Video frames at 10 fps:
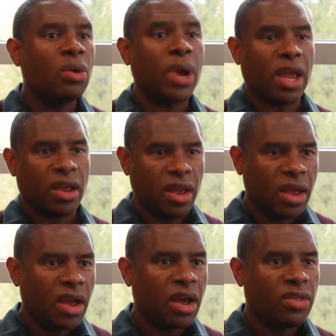their way
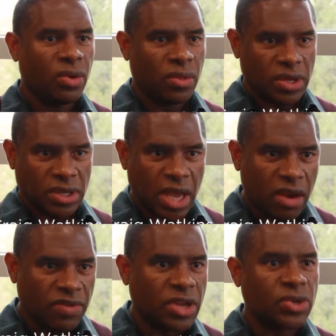through this
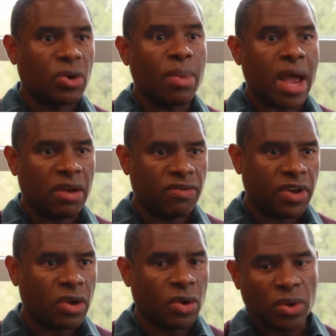kind of digital
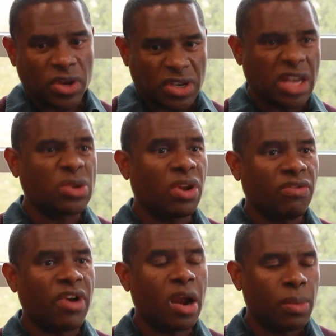minefield or through this digital
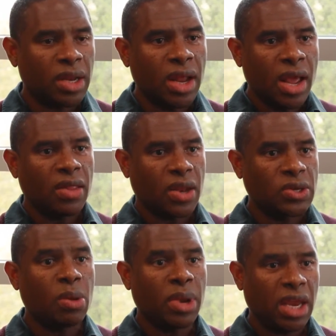environment
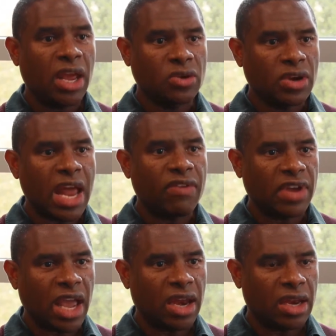that so many kids are
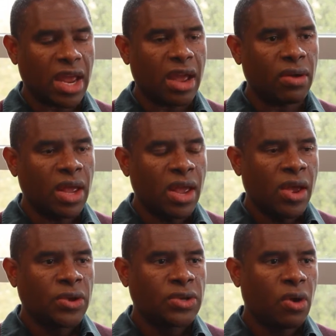navigating now?
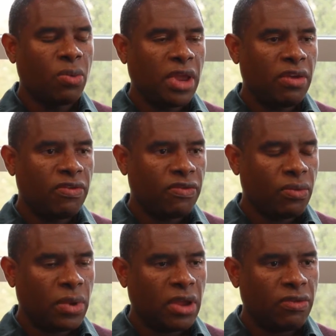So
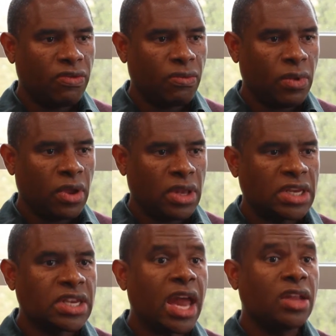we
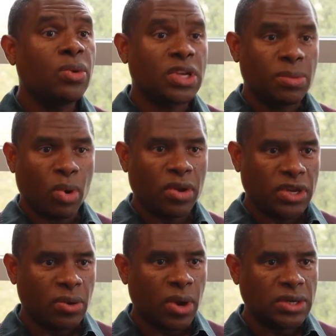decided to explore
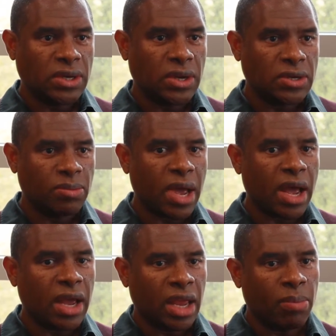these questions
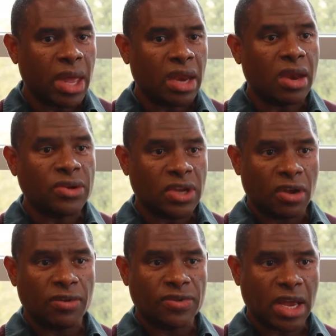by embedding
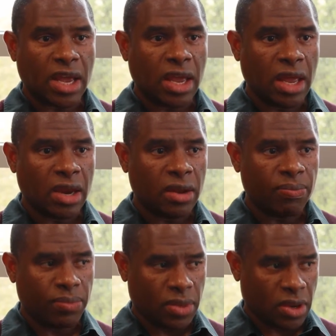ourselves in
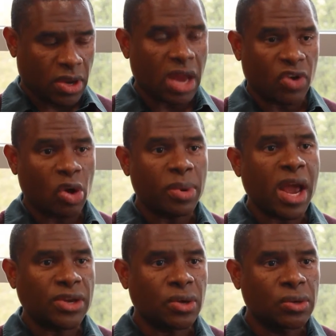a kind of
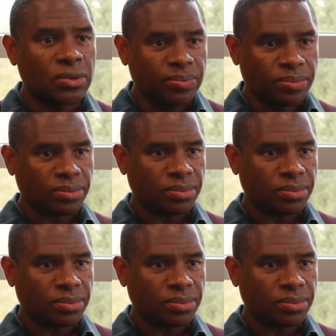urban high school